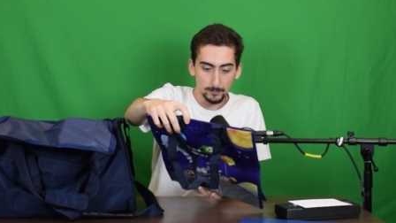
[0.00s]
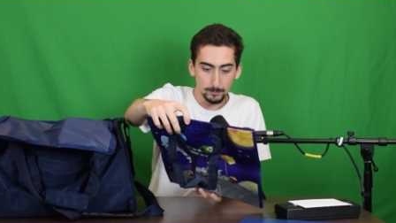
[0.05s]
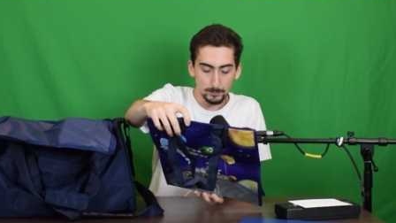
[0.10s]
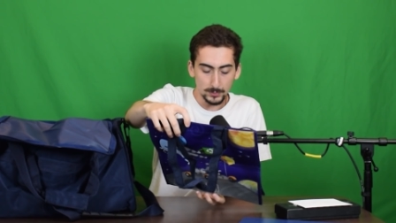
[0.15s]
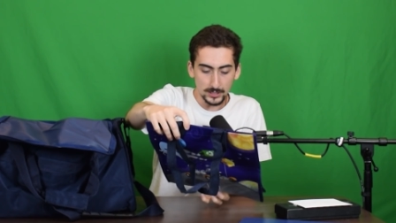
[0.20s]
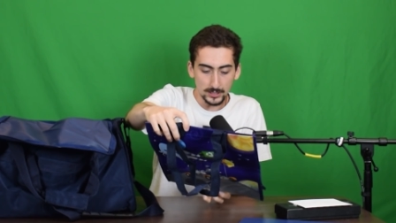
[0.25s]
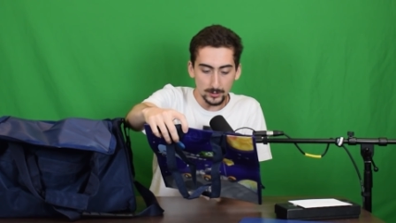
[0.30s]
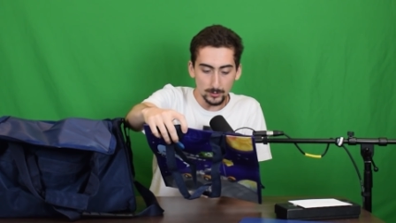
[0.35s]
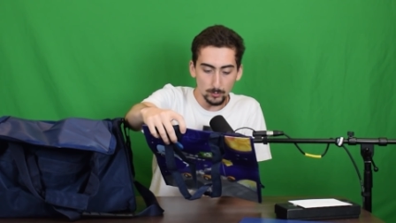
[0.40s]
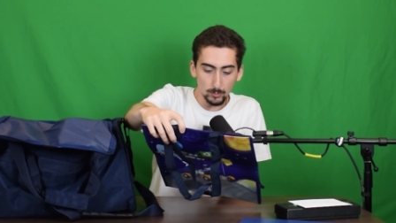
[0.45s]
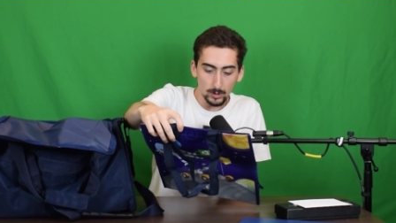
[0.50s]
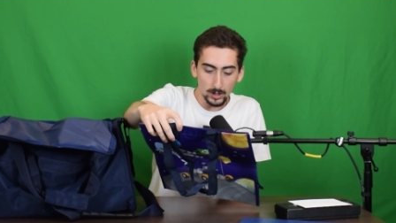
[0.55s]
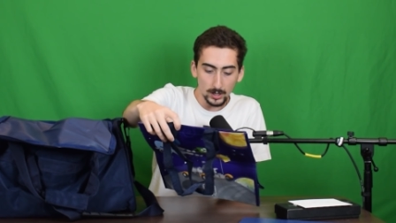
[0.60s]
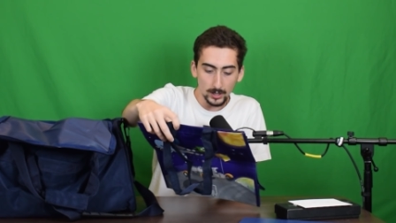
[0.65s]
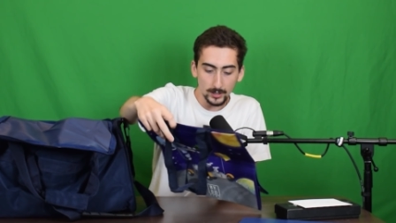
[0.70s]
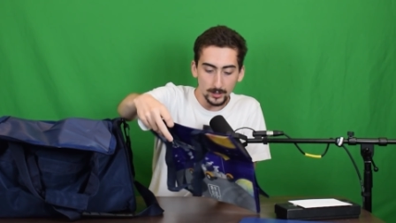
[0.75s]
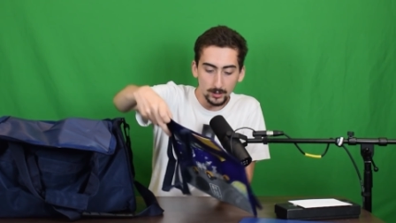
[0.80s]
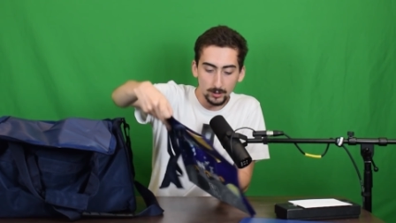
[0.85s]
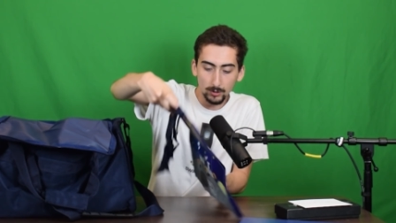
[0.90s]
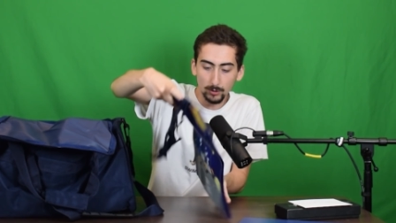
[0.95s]

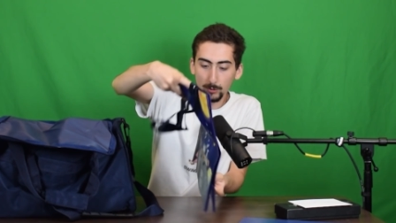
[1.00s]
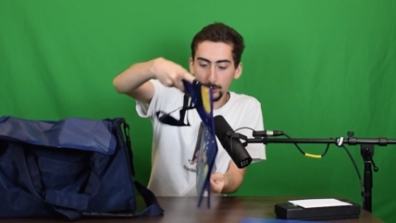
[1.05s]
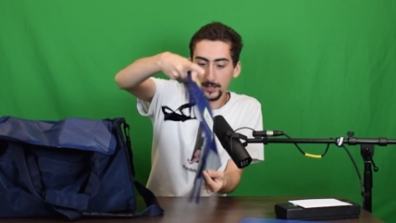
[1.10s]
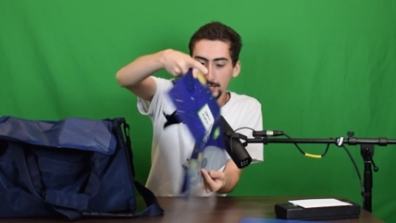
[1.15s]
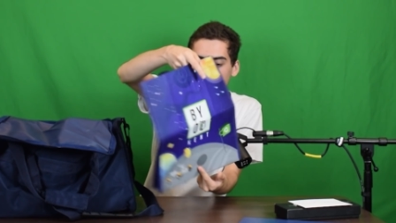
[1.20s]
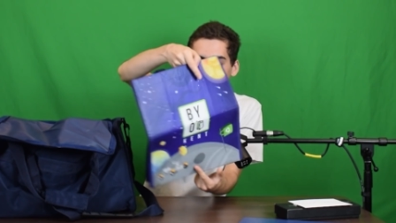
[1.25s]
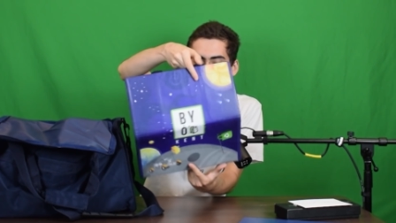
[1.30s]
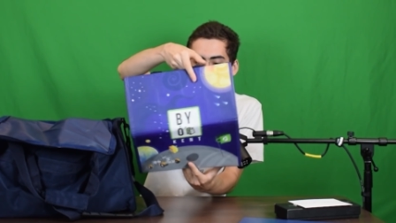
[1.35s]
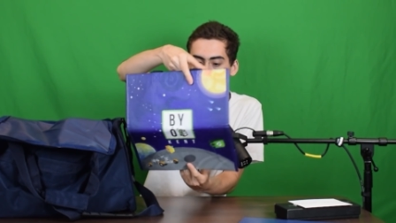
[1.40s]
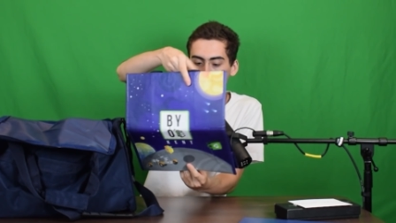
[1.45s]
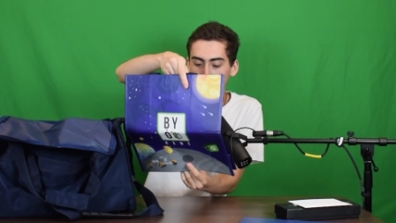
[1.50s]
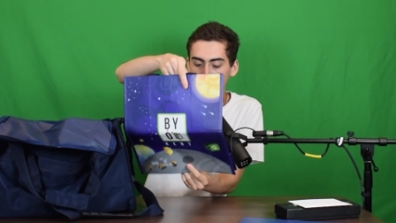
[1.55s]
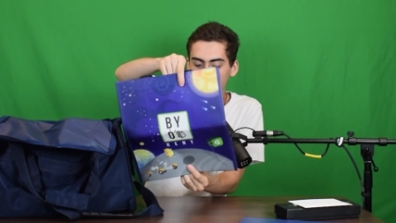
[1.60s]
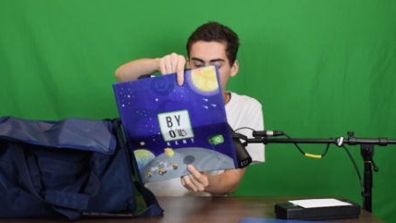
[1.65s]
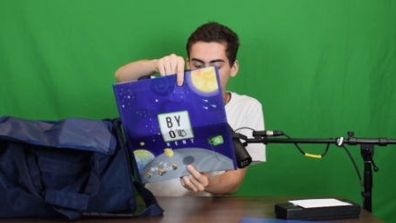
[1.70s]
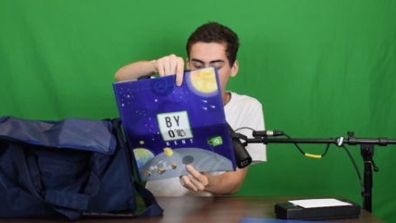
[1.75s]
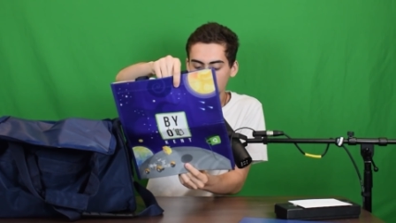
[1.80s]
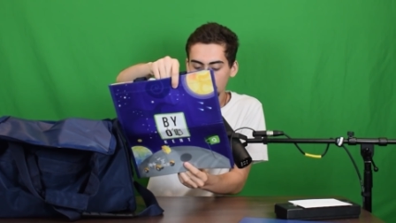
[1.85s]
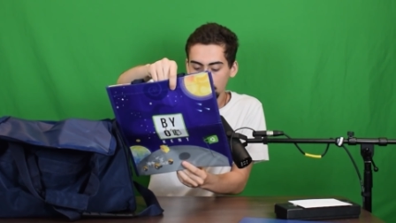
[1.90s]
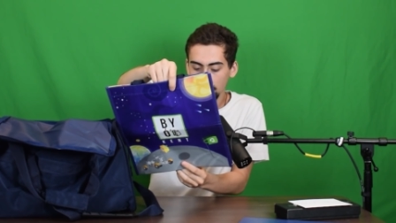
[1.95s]
BYO Kent.
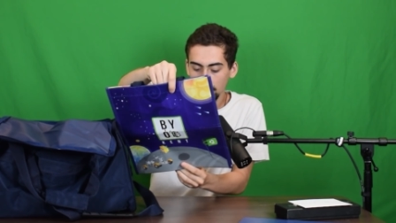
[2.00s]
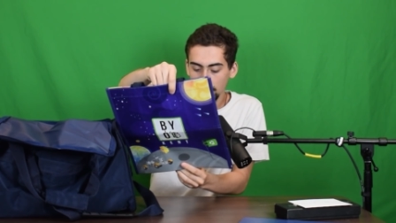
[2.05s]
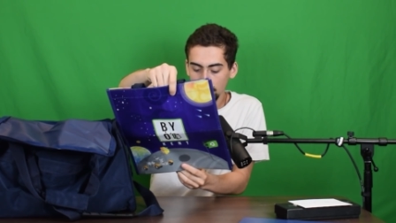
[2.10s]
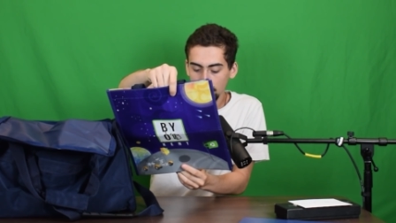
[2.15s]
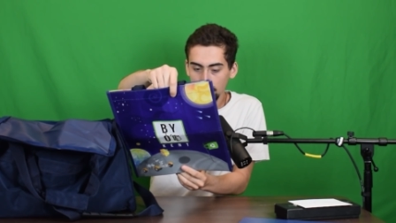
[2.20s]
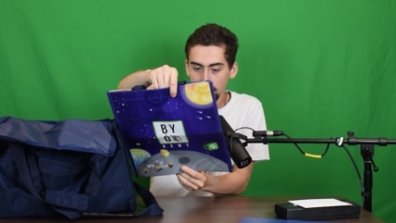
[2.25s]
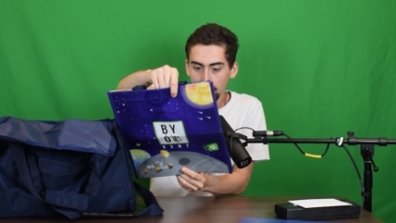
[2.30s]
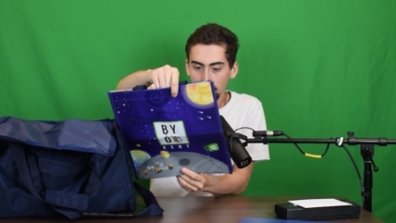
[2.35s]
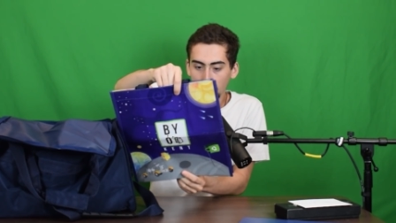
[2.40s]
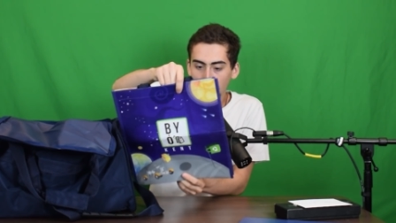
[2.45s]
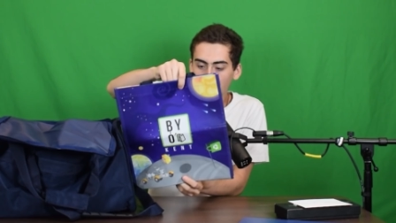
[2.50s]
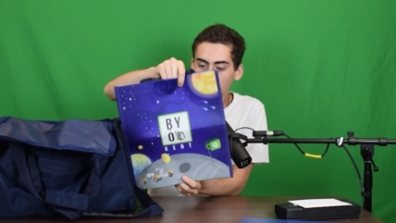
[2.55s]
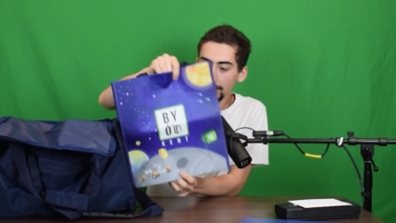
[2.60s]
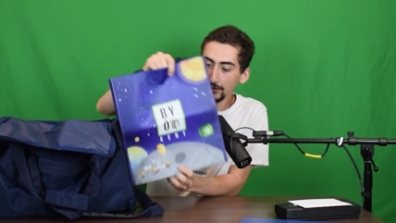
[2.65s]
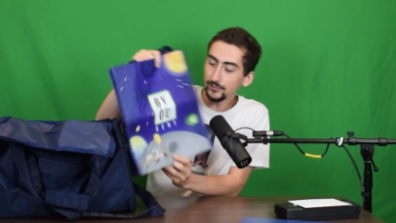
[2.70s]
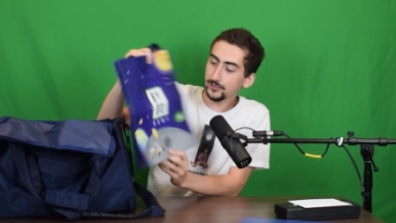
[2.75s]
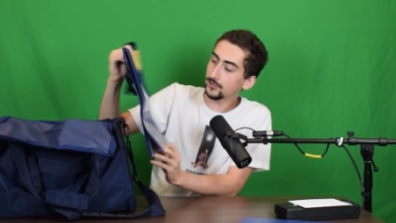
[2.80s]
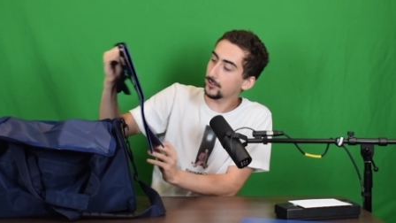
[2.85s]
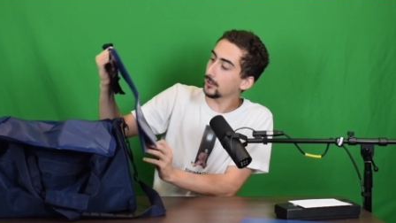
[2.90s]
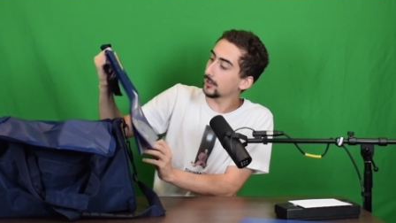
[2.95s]
Oh,
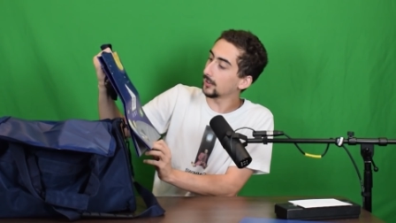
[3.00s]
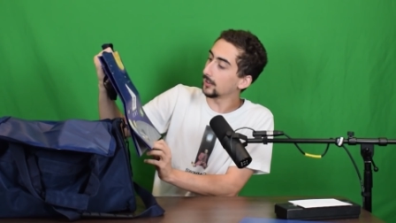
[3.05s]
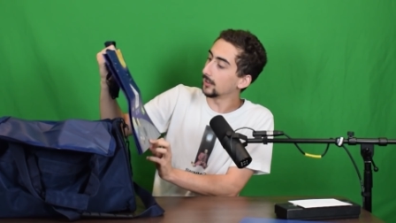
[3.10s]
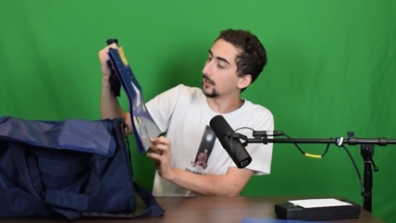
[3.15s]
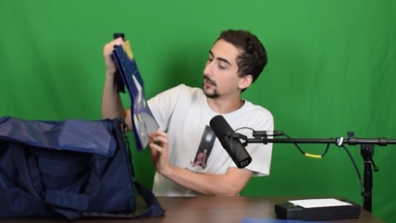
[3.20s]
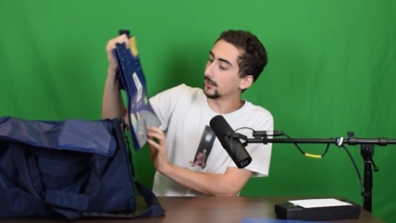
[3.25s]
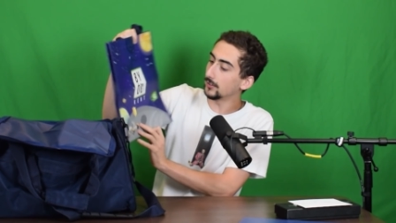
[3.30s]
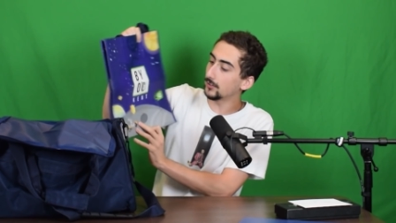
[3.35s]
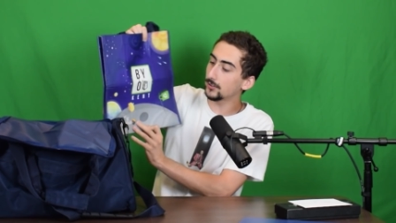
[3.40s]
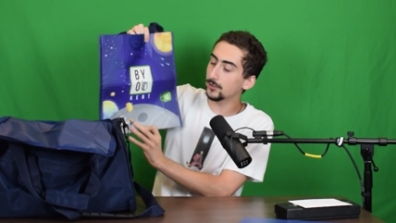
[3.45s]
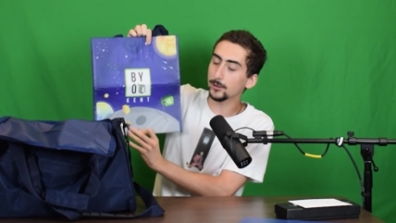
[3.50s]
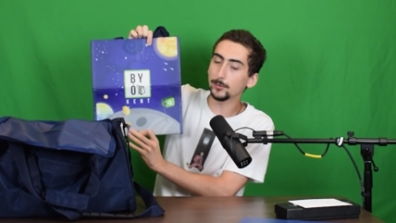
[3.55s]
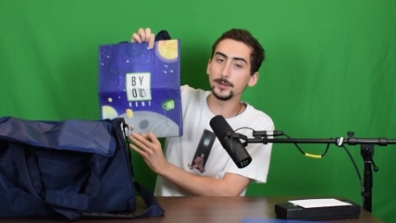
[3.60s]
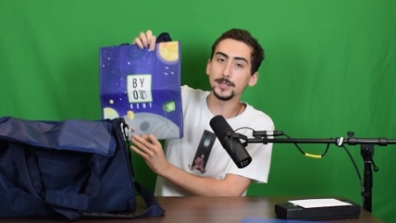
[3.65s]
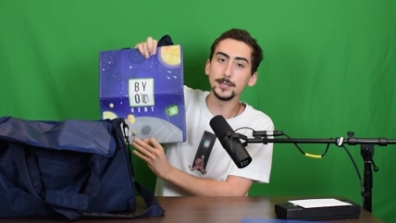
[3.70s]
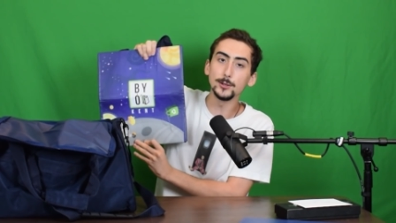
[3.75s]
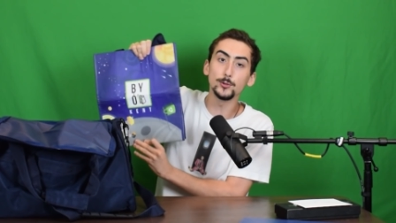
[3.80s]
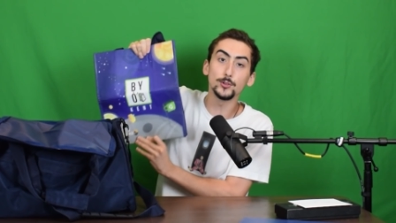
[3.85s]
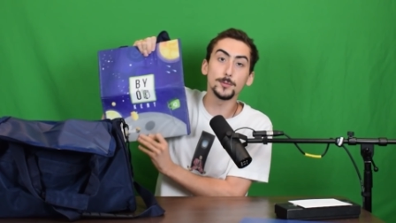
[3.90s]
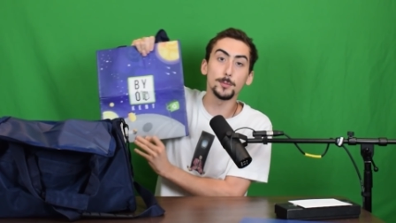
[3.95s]
this is a this is a
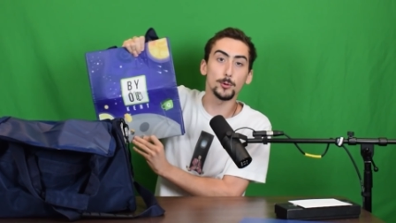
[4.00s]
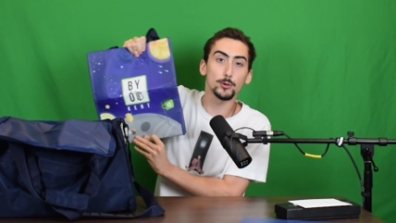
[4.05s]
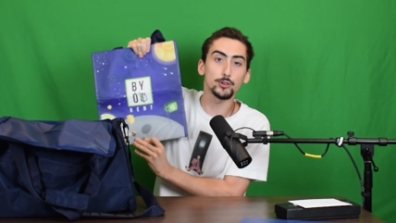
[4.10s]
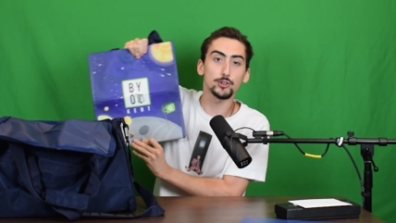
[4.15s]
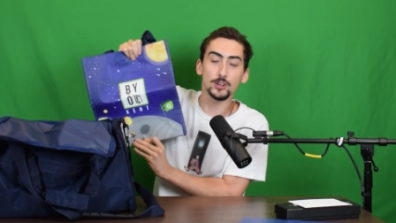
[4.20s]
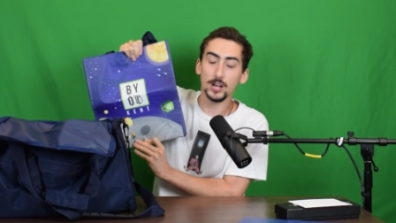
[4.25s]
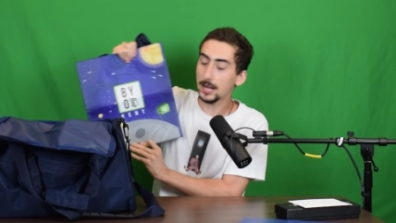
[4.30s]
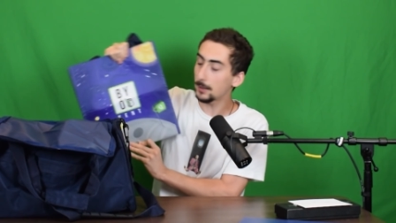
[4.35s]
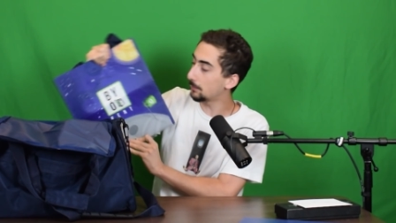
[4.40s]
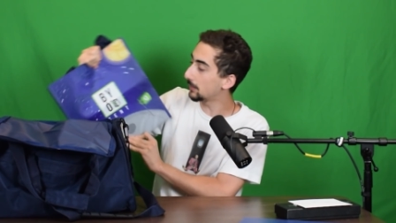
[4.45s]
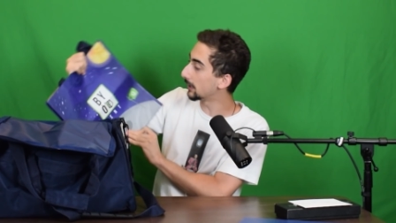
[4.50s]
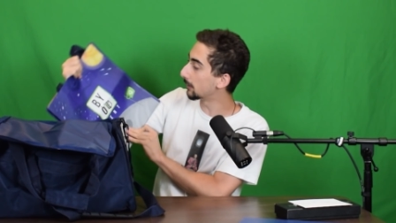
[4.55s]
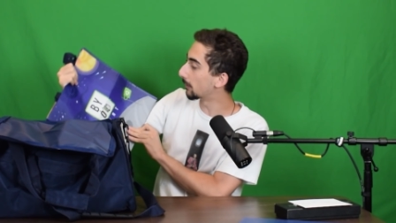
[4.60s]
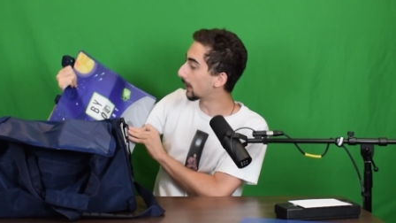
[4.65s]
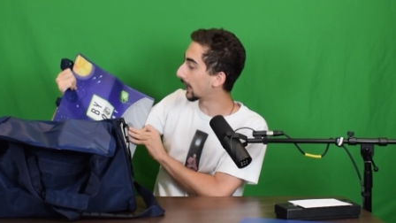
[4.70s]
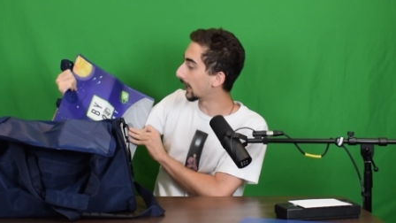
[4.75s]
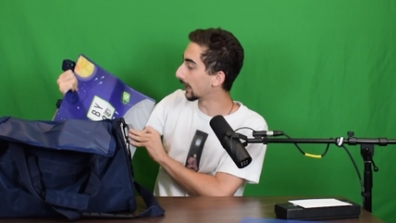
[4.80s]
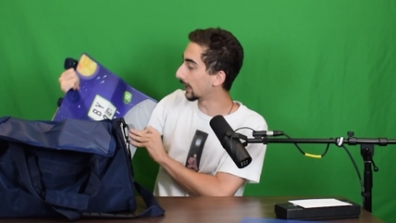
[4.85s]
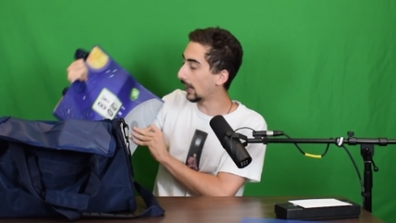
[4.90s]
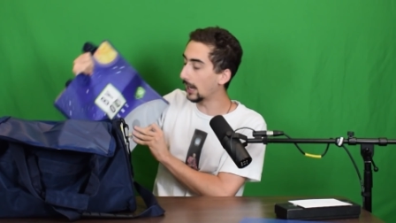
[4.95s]
reusable shopping
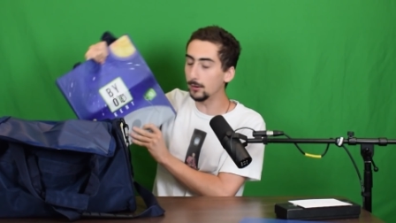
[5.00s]
bag.